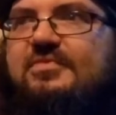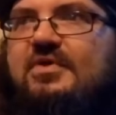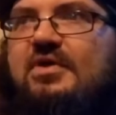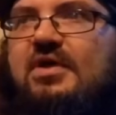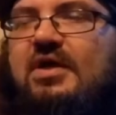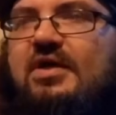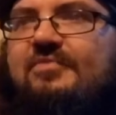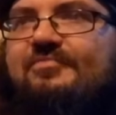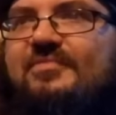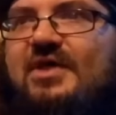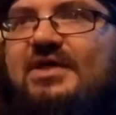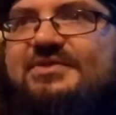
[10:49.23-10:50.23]
alright,
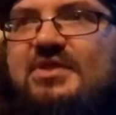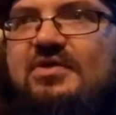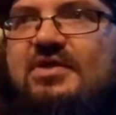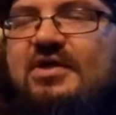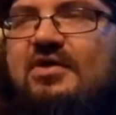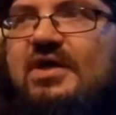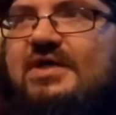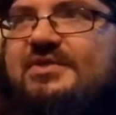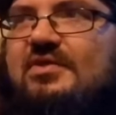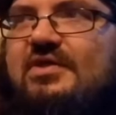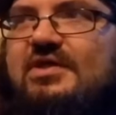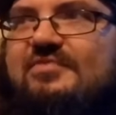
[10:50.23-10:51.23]
as
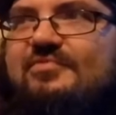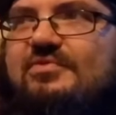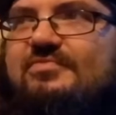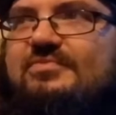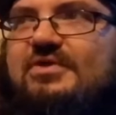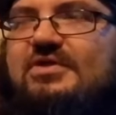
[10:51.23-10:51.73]
our interval.